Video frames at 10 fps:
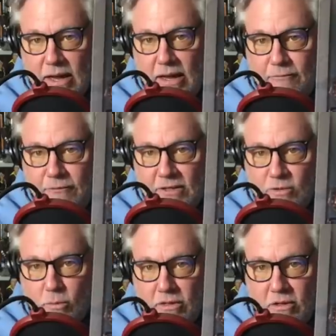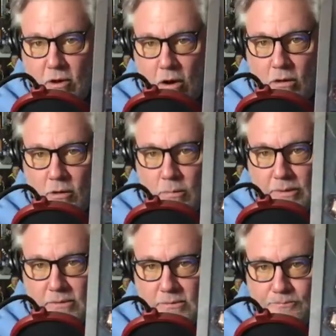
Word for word: it fits with Carl Urban.